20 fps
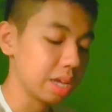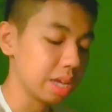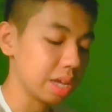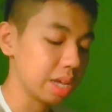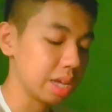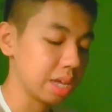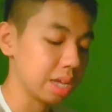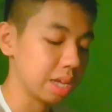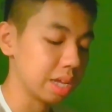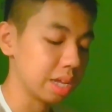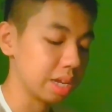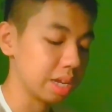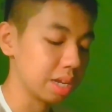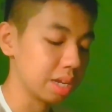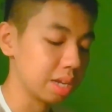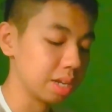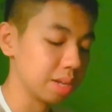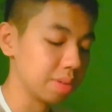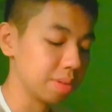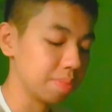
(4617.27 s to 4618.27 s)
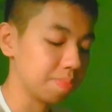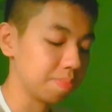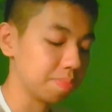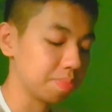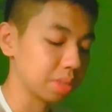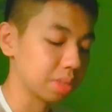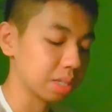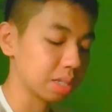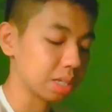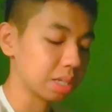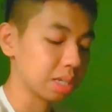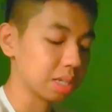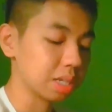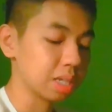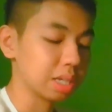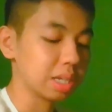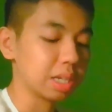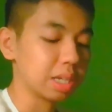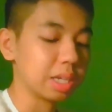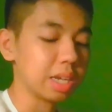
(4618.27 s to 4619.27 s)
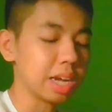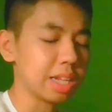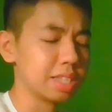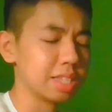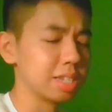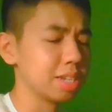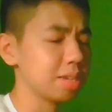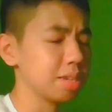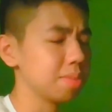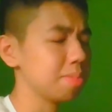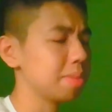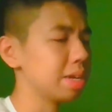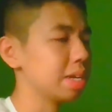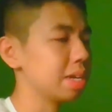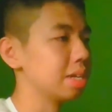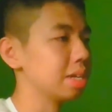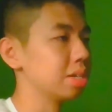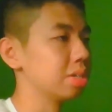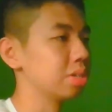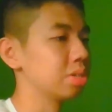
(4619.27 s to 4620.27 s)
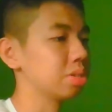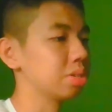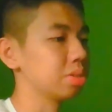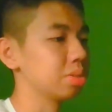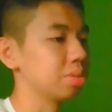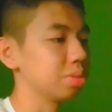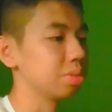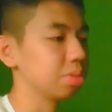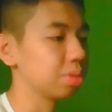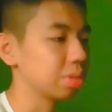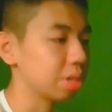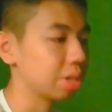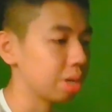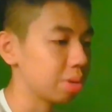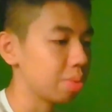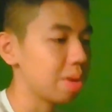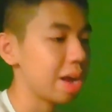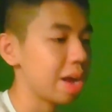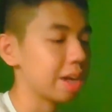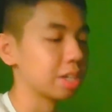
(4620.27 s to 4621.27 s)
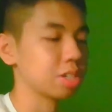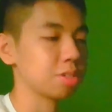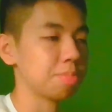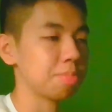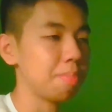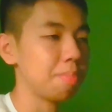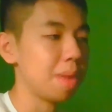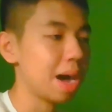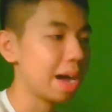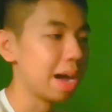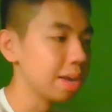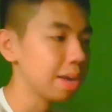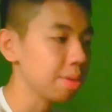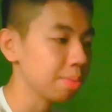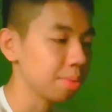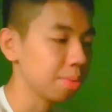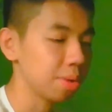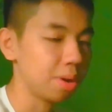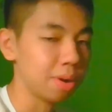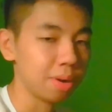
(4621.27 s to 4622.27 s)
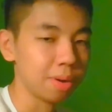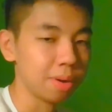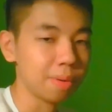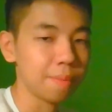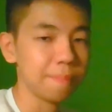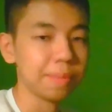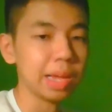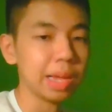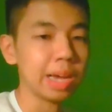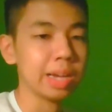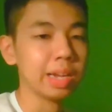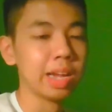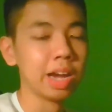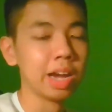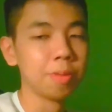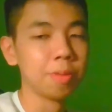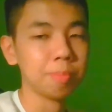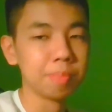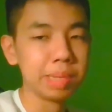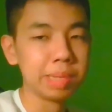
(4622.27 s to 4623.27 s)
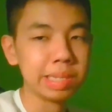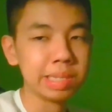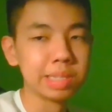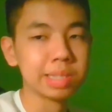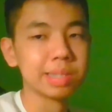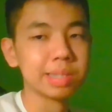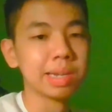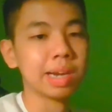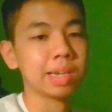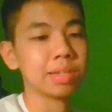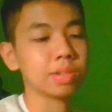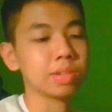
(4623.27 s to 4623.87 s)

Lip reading: in getting me to correct my wrong and help me start